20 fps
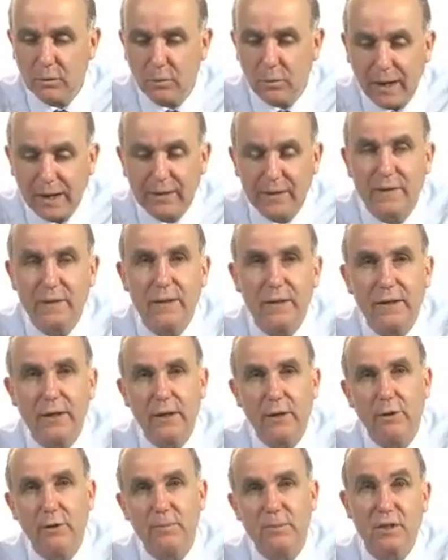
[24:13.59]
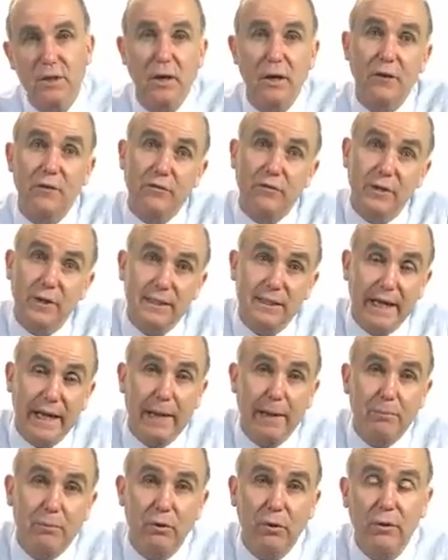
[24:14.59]
One thing that you observe, for
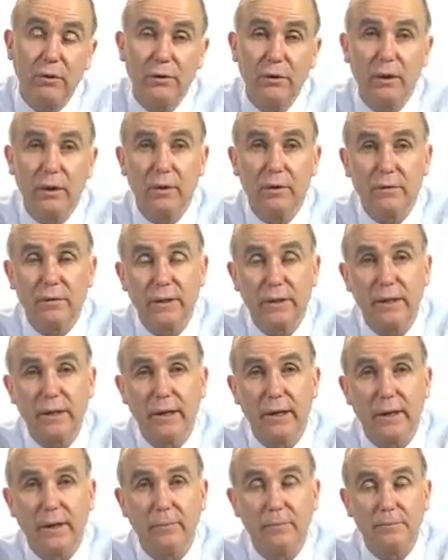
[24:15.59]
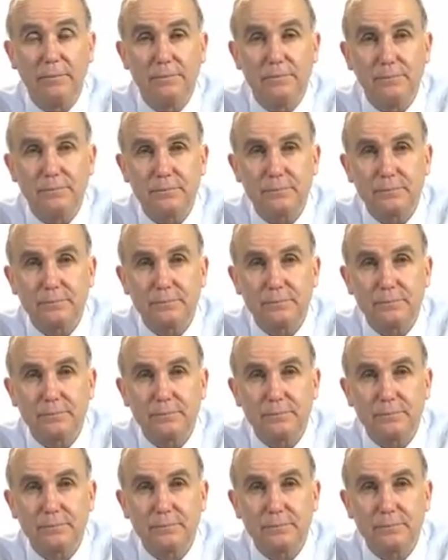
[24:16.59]
example, on the